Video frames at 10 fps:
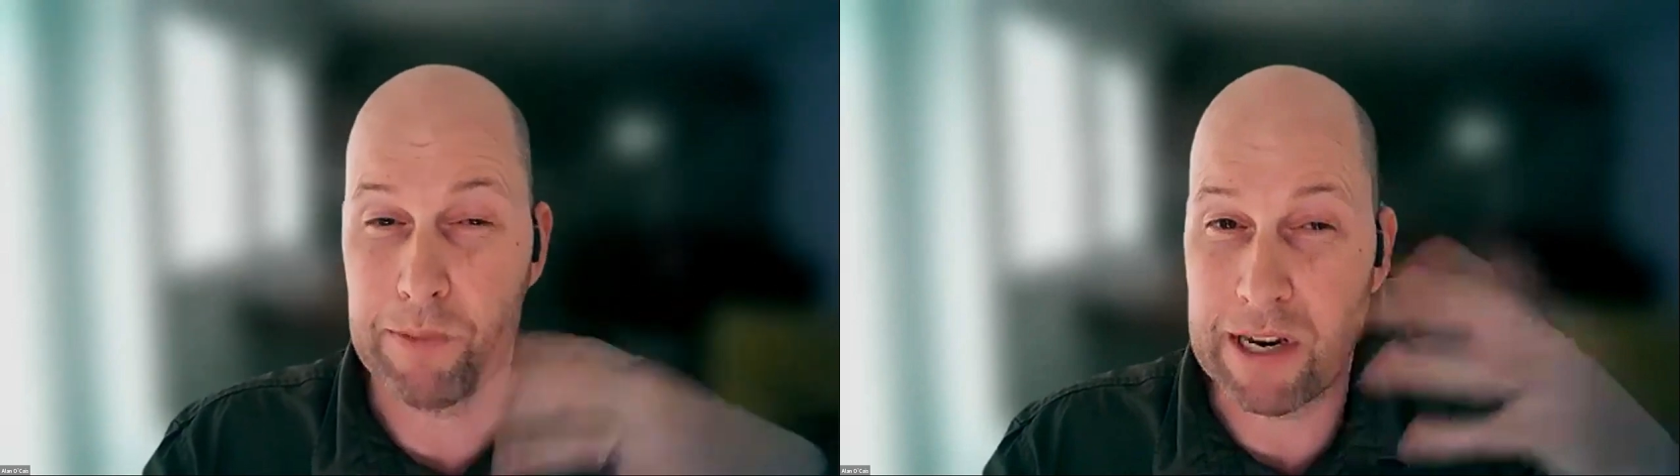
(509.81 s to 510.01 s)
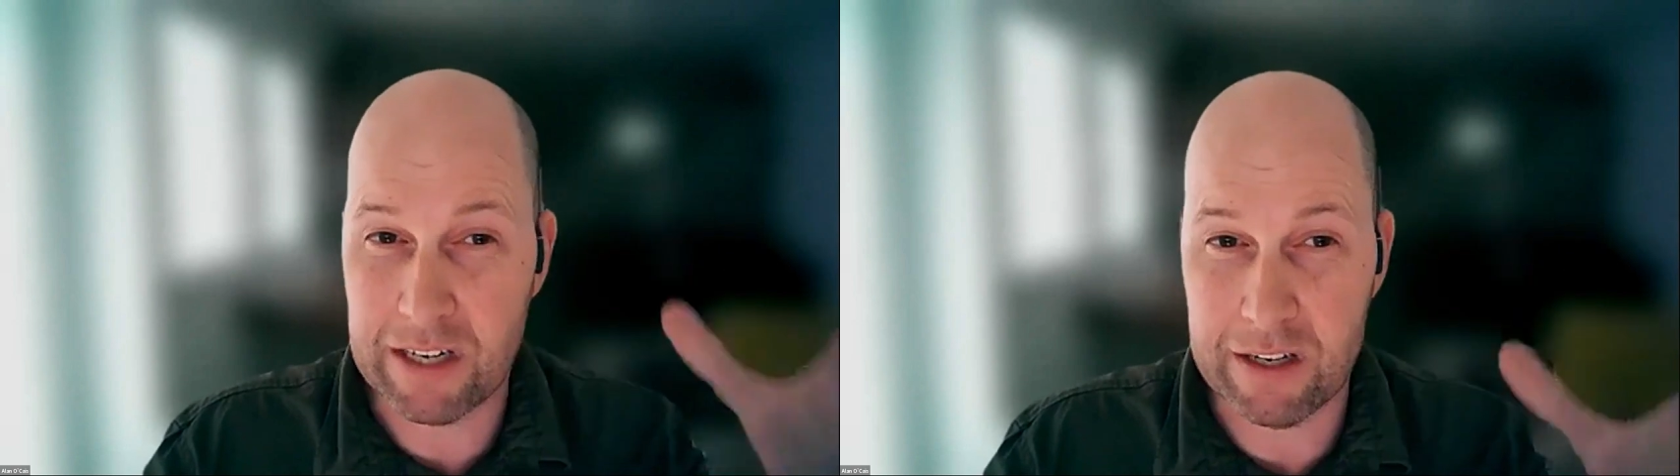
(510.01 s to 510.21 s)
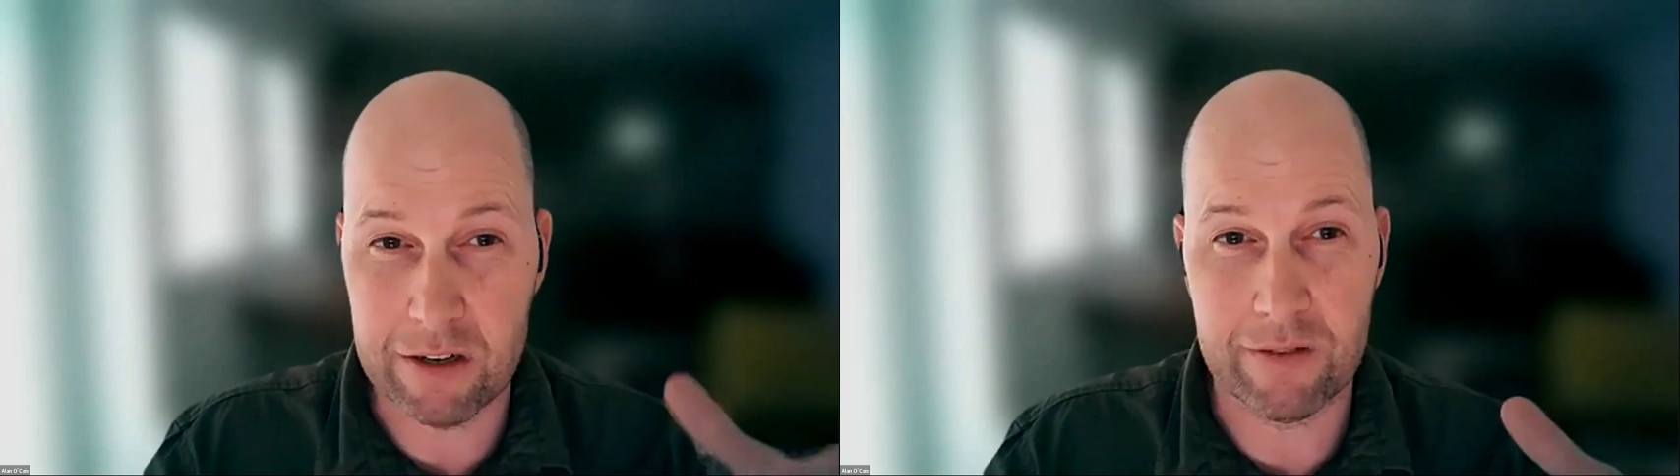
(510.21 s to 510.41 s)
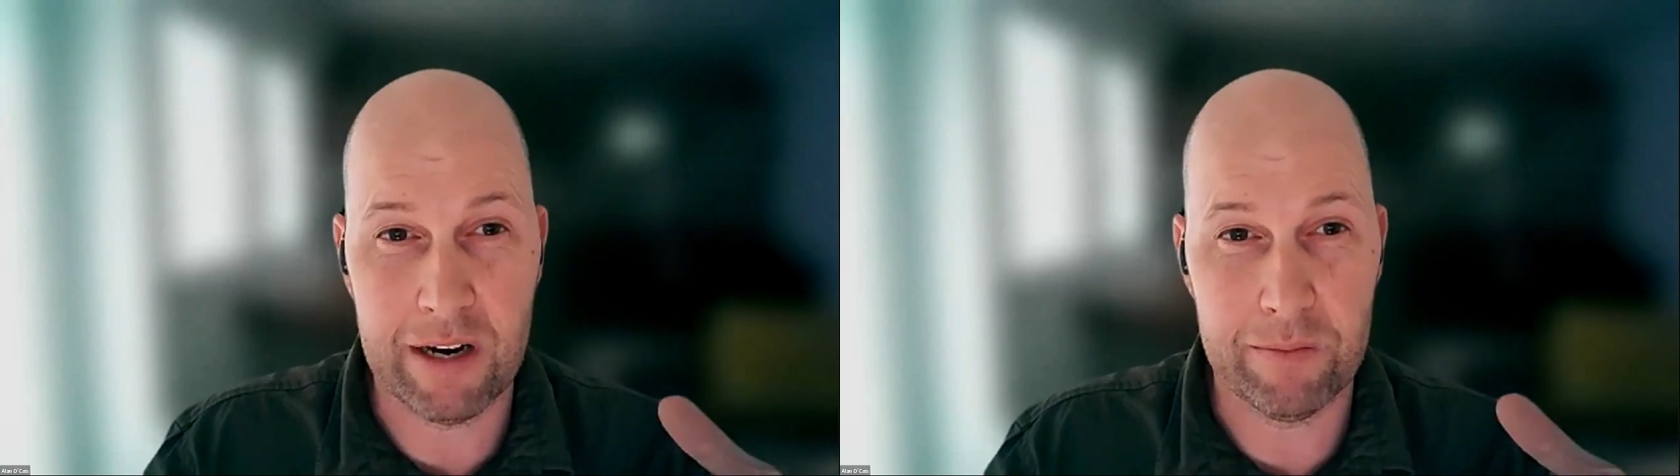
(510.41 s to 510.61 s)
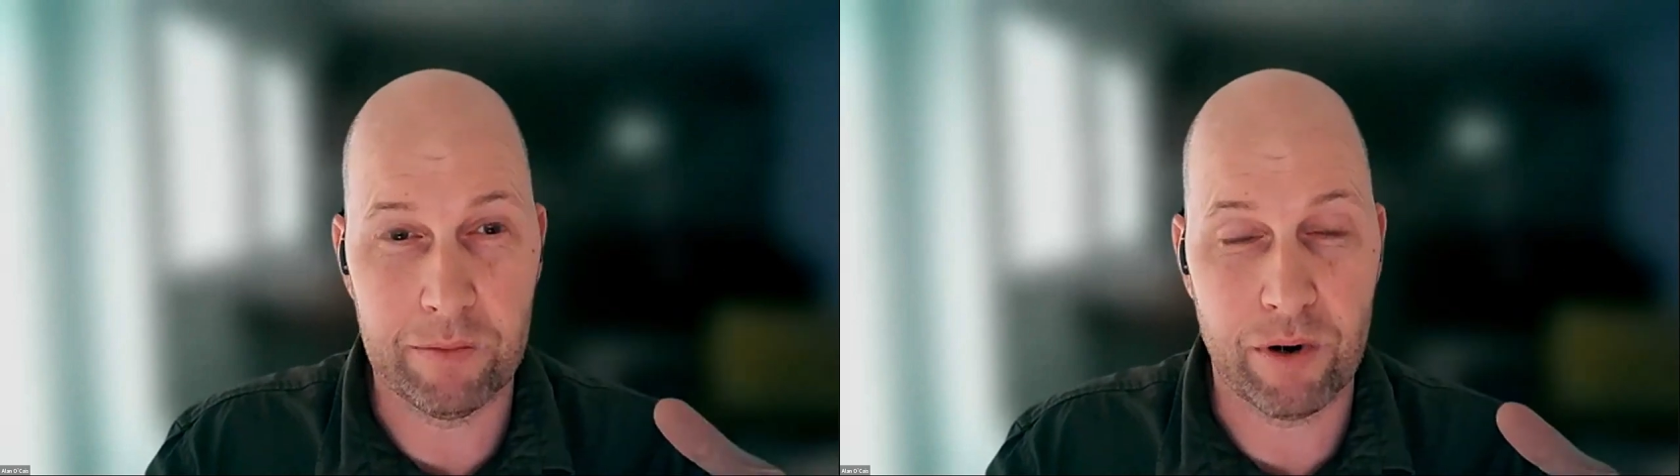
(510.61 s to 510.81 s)
especially in your
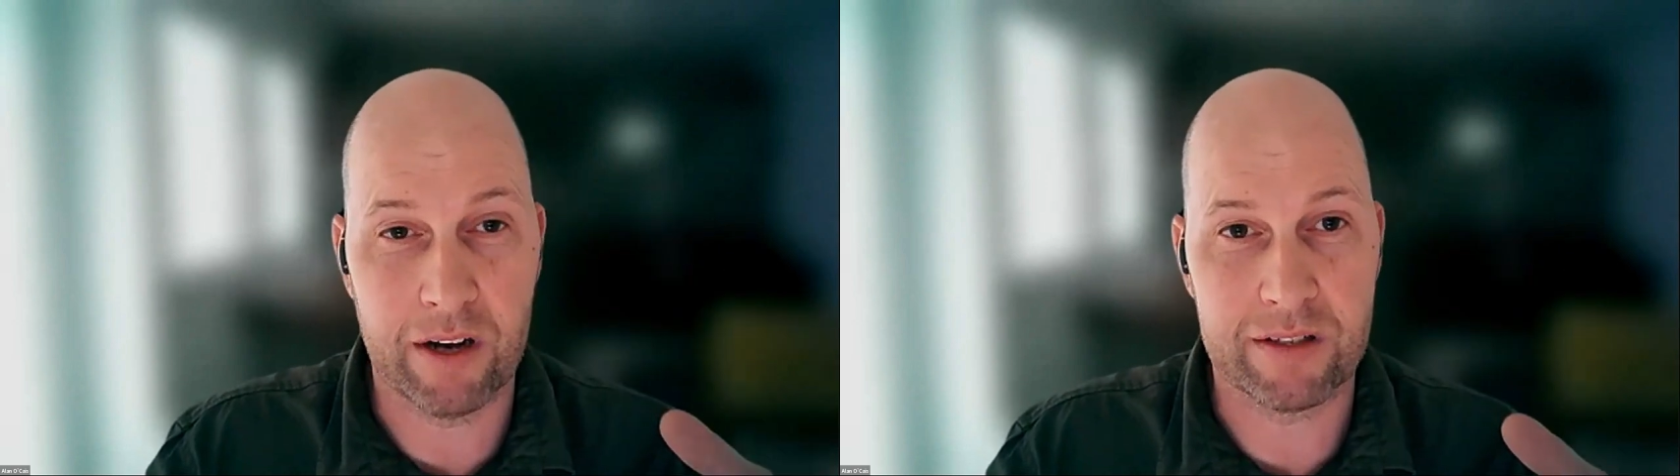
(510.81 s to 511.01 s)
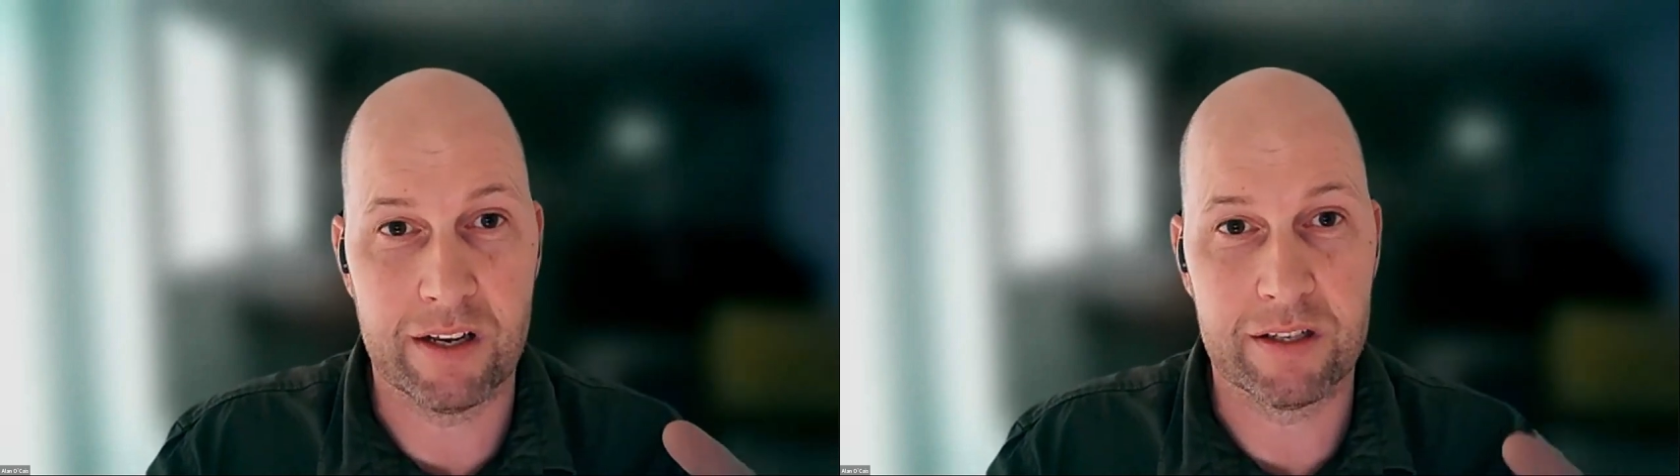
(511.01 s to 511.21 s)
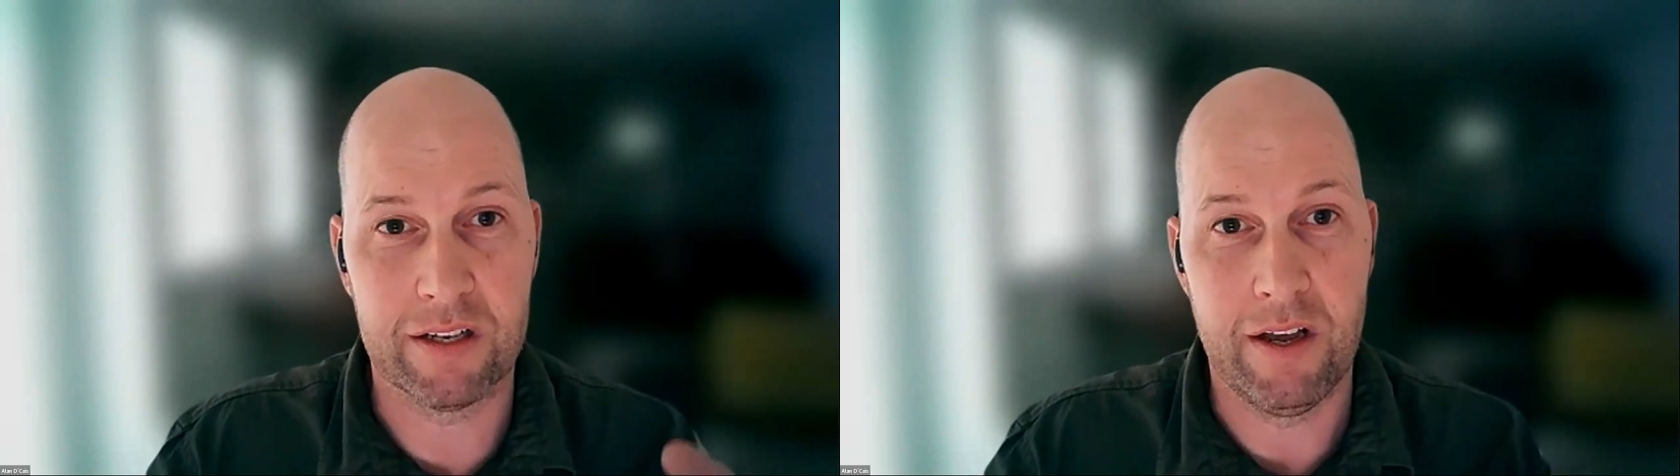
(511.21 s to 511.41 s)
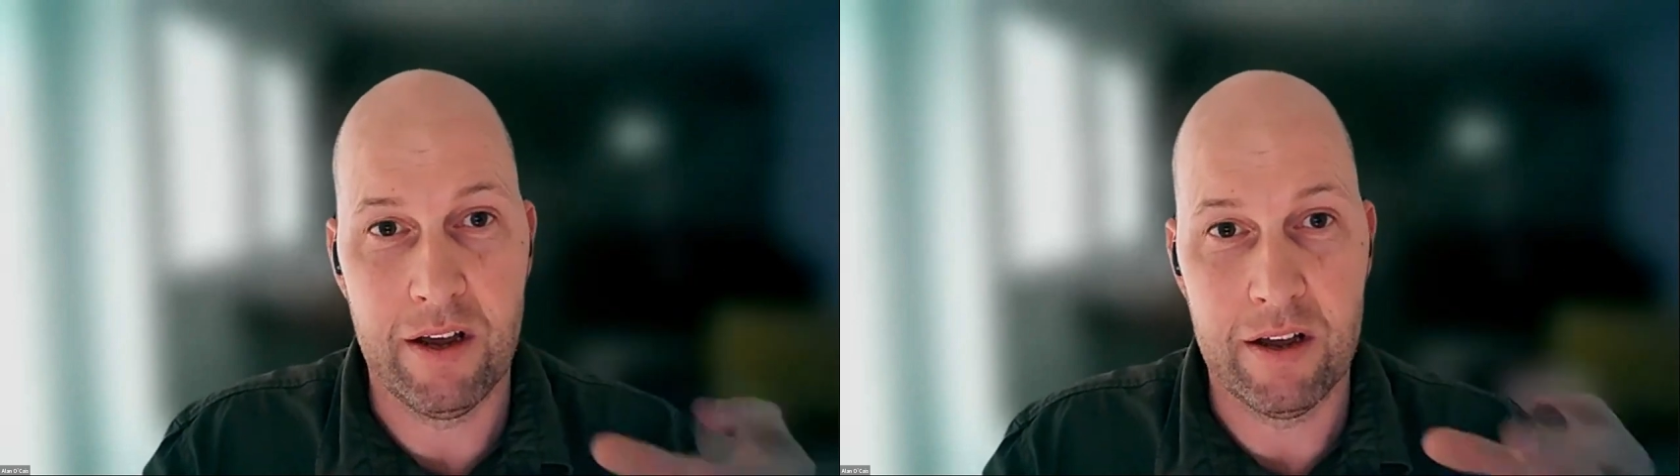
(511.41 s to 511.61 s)
development process,